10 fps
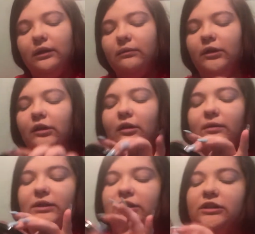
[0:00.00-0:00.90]
I'm gonna go
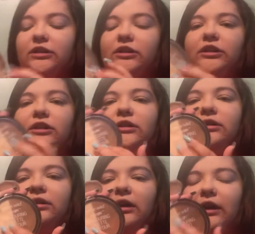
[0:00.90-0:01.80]
into the
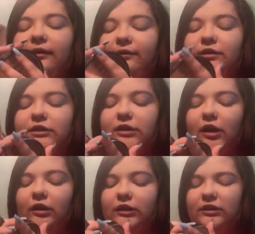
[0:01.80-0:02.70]
kind of
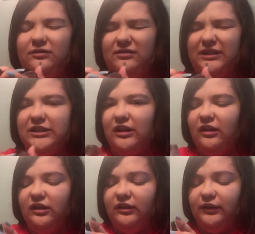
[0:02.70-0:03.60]
solid, it's not
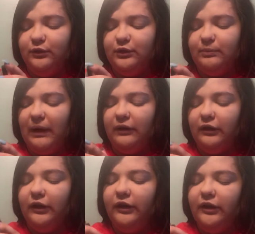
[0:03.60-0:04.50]
like a loose
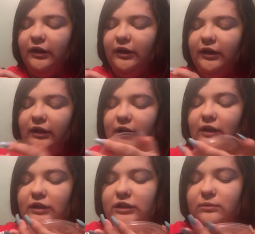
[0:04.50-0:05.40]
powder,
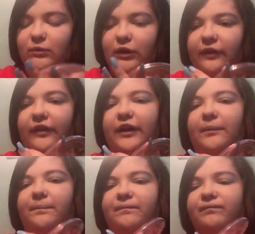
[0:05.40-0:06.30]
it's more of a,